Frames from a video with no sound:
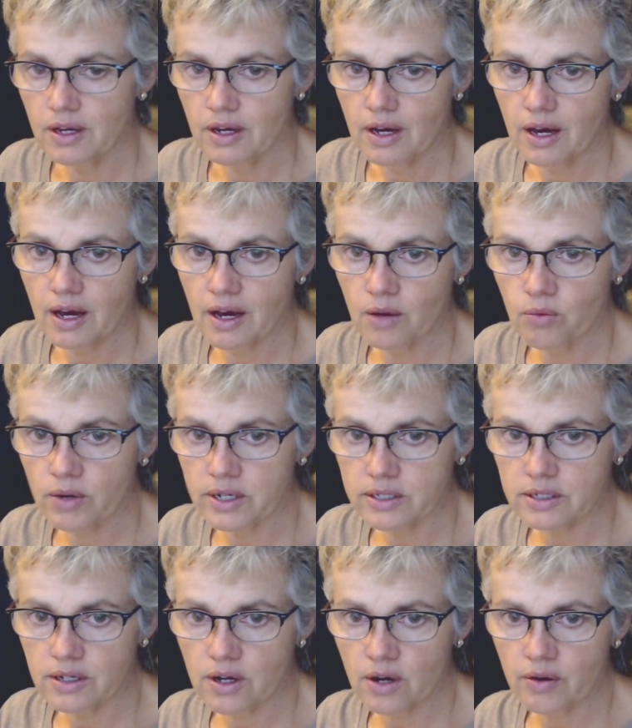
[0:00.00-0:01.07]
uh, what is
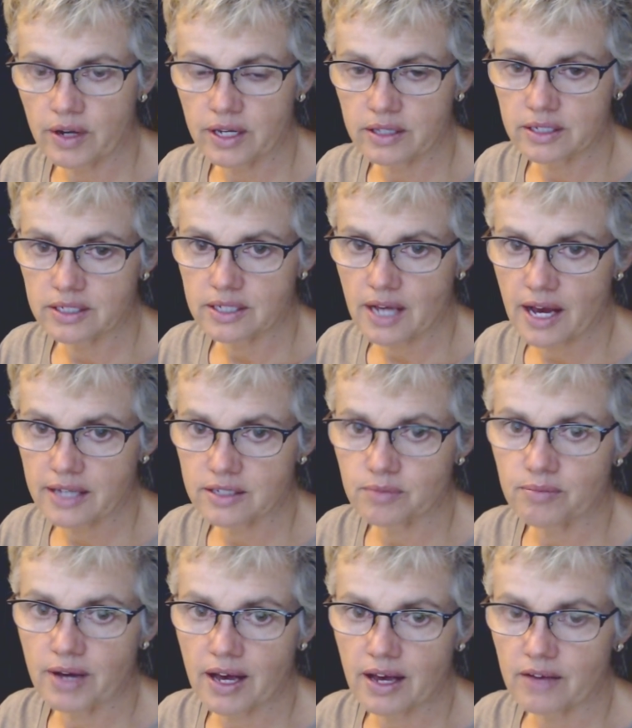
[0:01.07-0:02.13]
occurring in the skies
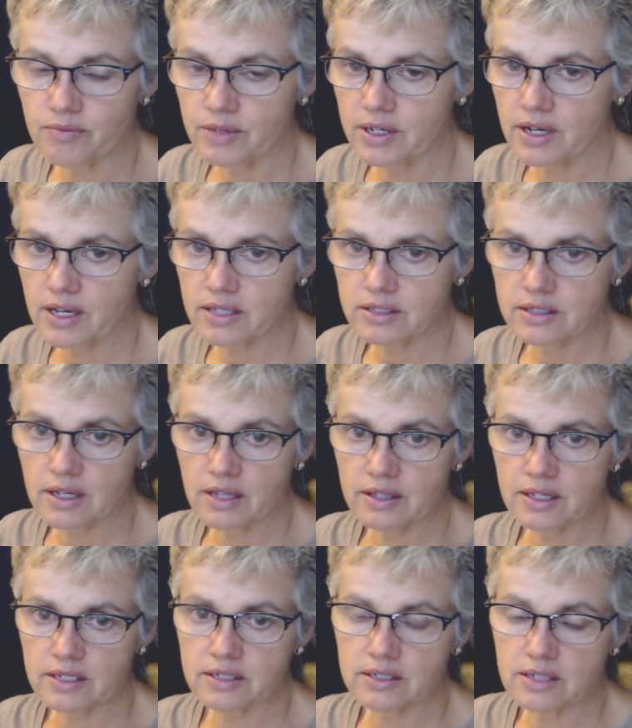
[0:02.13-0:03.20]
above because uh,
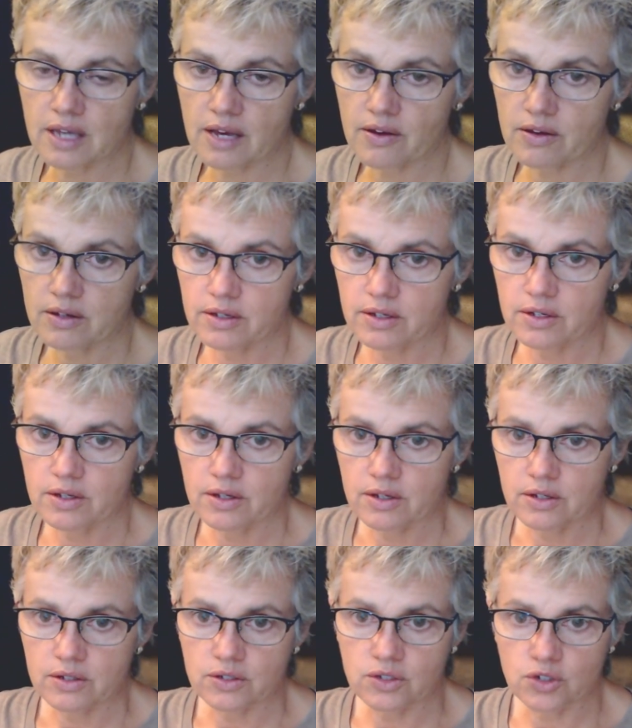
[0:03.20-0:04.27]
this uh,
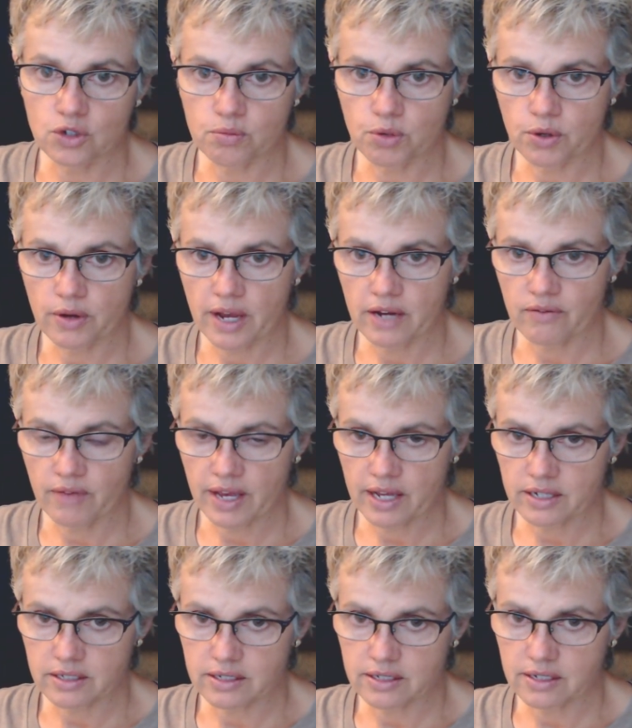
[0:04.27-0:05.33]
super
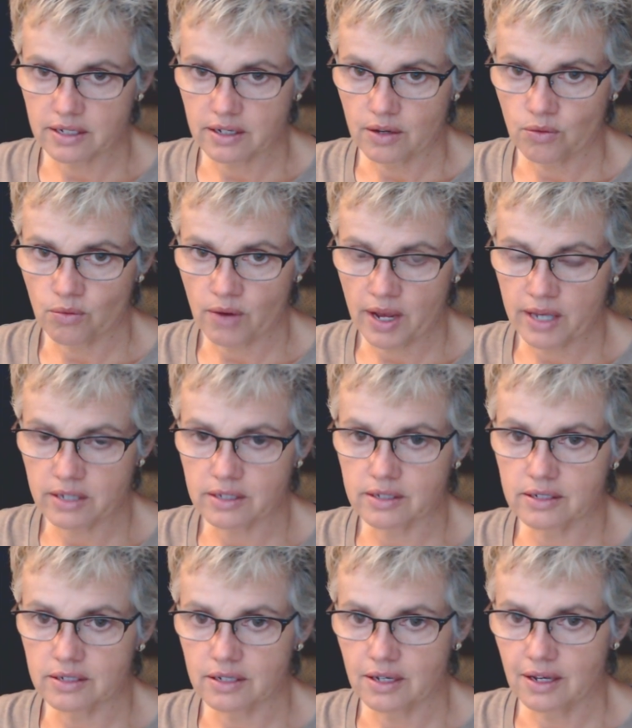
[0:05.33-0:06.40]
advanced
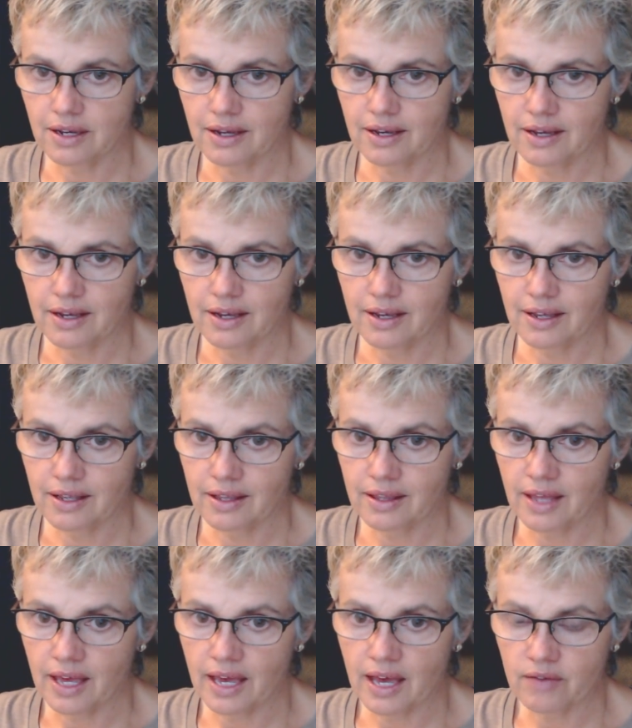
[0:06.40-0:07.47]
race
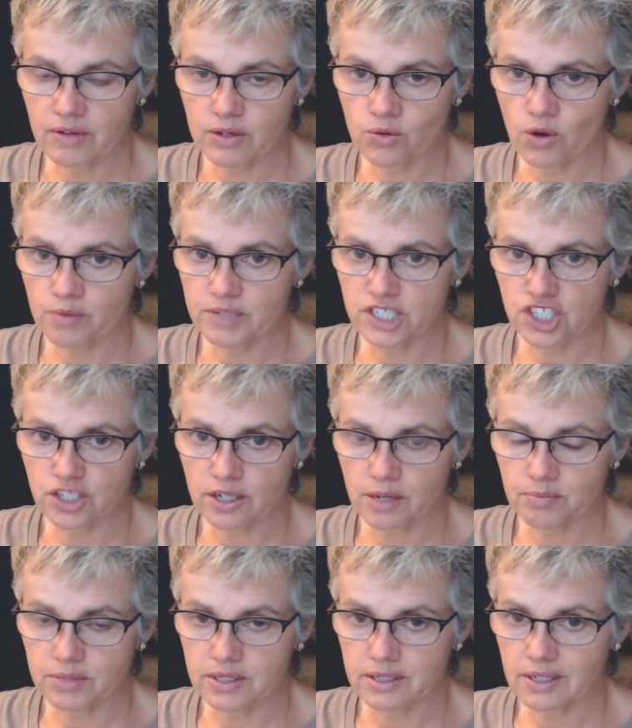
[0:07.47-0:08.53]
they have enormous
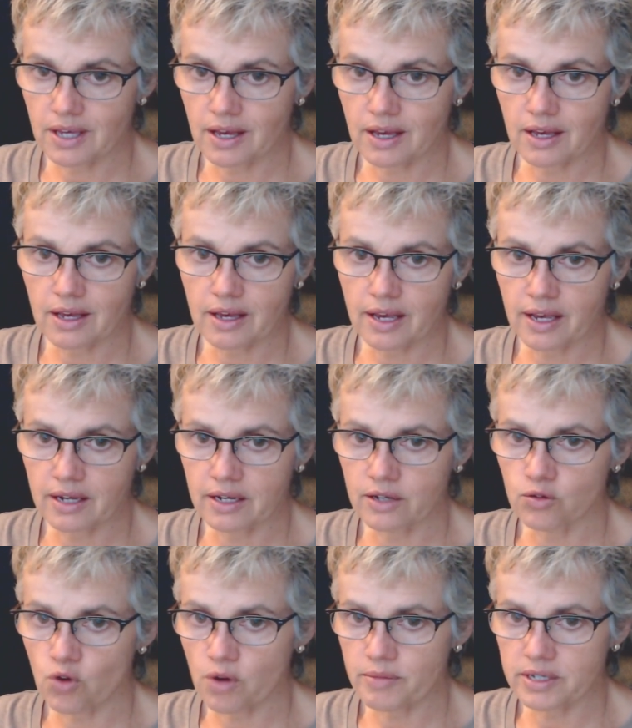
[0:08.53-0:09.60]
ships uh, and
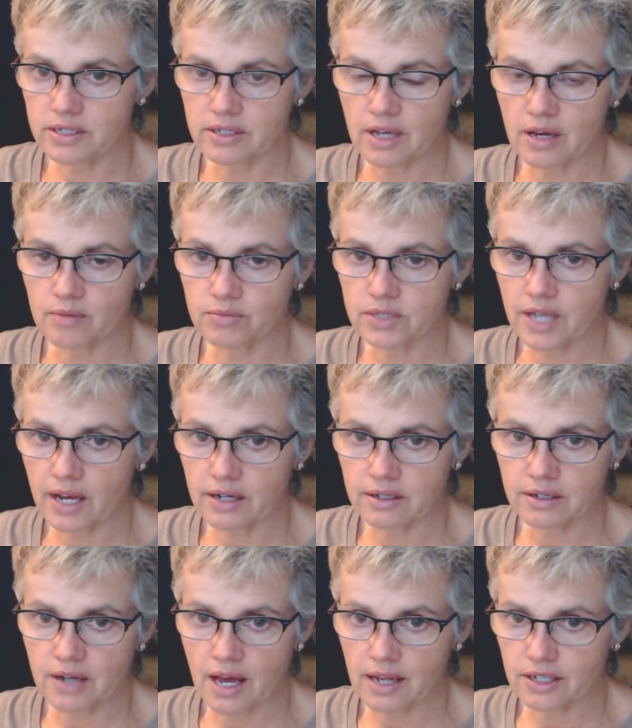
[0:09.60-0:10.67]
enormous um,
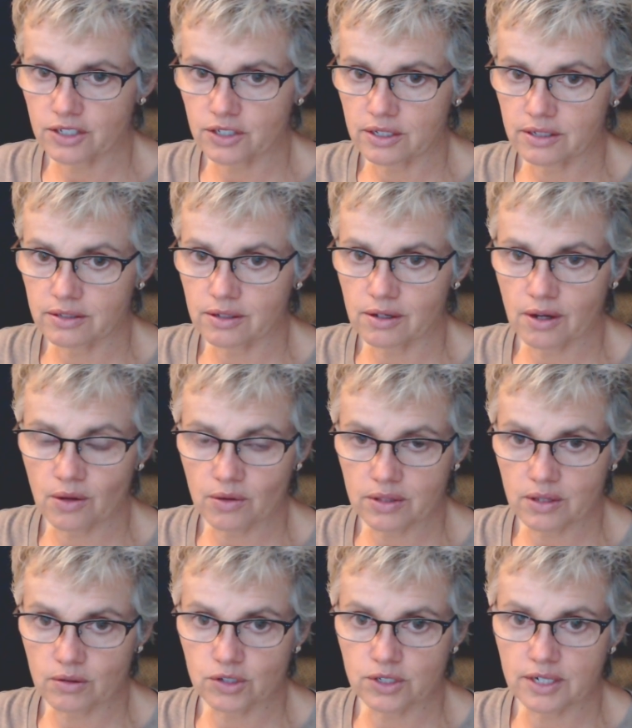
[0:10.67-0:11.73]
technology to cloak
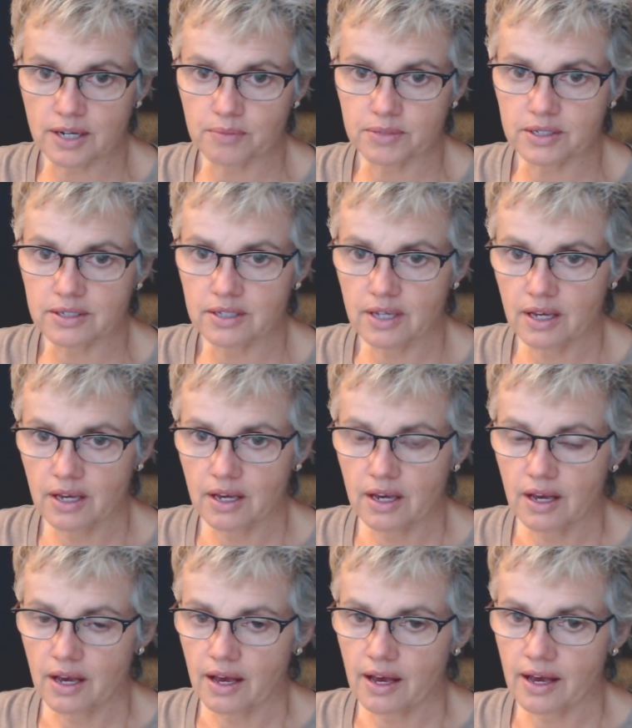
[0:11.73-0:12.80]
those ships
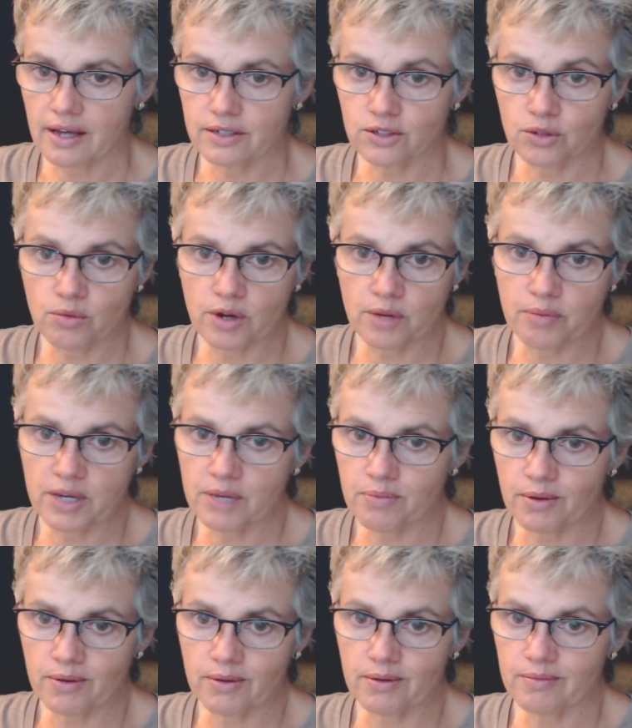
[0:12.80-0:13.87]
uh, to where
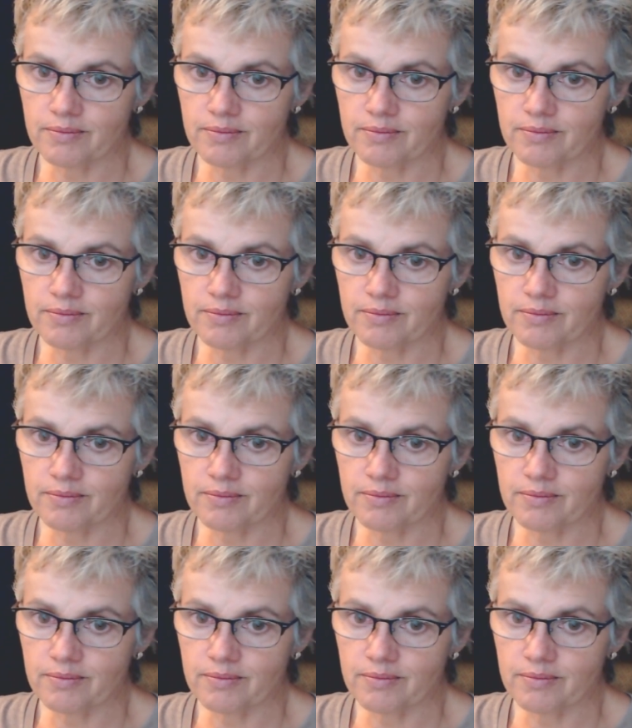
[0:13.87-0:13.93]
people